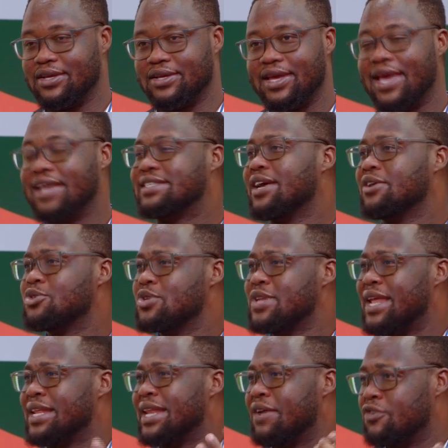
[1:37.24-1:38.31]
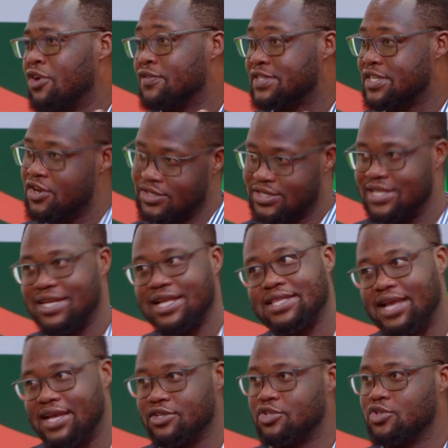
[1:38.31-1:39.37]
It tells you the level of seriousness
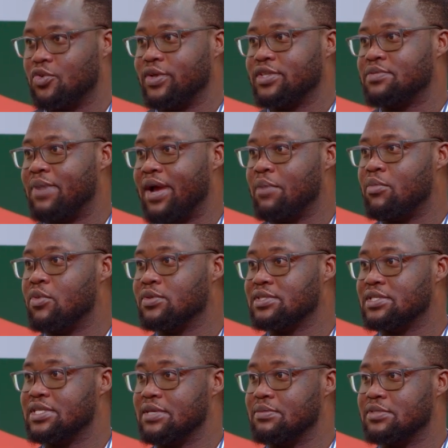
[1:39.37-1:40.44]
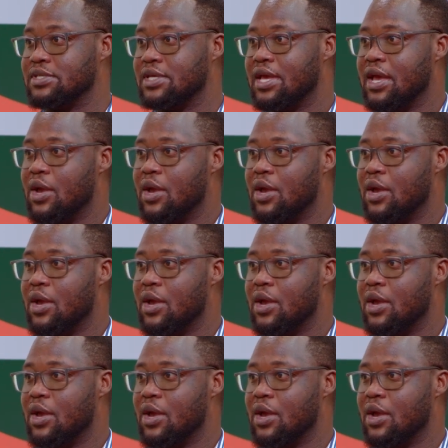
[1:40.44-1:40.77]
attached to it by both teams.